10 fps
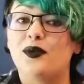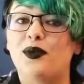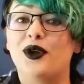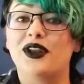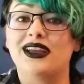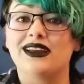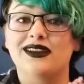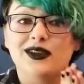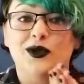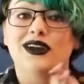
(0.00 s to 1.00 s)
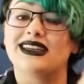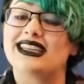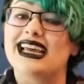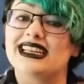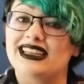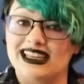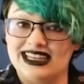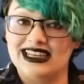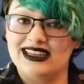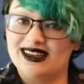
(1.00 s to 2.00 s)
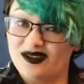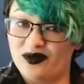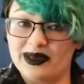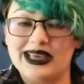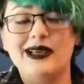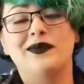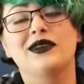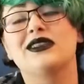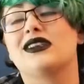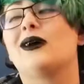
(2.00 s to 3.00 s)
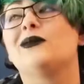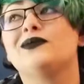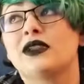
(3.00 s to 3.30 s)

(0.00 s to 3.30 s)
putting your intent in it to be. So,